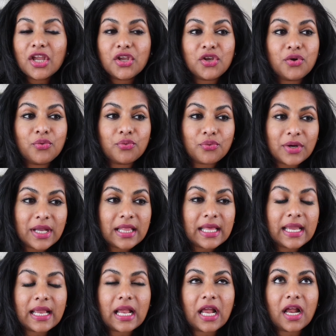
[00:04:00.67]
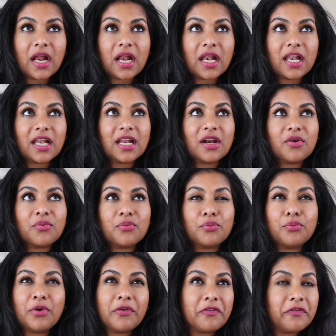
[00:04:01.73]
you really
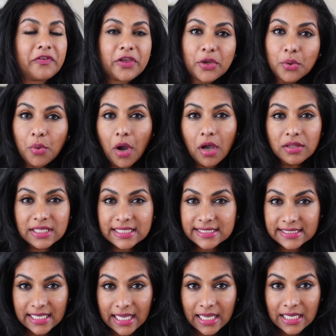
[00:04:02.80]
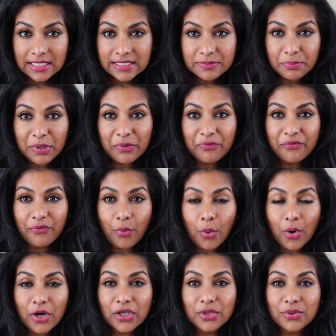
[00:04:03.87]
review all these things
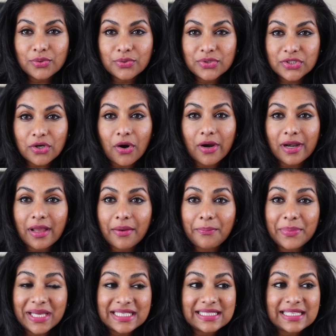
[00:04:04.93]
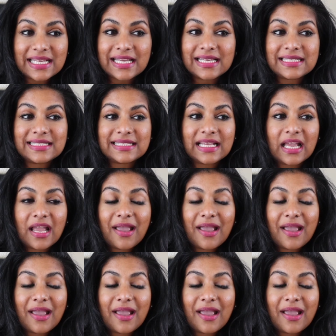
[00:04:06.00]
before you start a business.